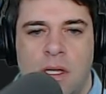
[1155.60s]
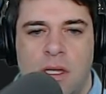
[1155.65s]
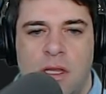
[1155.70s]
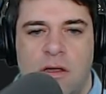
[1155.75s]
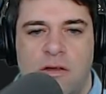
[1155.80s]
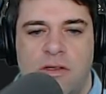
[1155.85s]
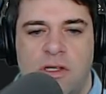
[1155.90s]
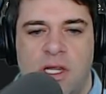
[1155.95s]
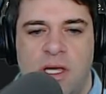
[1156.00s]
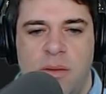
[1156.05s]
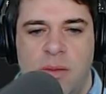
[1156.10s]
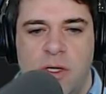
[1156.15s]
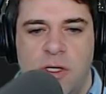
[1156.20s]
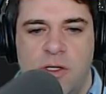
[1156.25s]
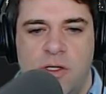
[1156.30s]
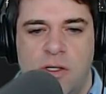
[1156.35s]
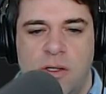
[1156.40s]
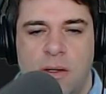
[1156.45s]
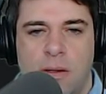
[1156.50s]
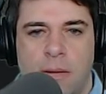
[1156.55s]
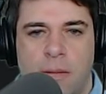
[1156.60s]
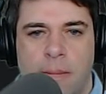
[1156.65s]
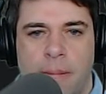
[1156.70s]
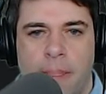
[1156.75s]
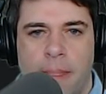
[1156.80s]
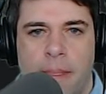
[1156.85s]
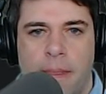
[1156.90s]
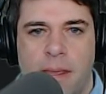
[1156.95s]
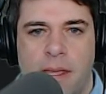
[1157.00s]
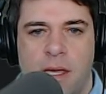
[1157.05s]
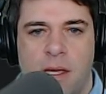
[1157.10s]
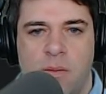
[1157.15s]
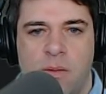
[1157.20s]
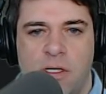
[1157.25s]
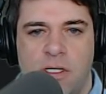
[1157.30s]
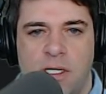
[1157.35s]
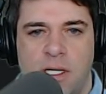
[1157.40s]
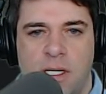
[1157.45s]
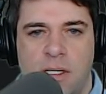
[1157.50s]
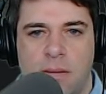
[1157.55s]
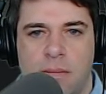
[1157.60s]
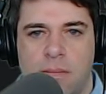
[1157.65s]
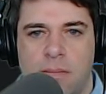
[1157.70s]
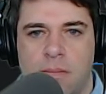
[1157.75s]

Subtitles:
There's an image. Can we see it?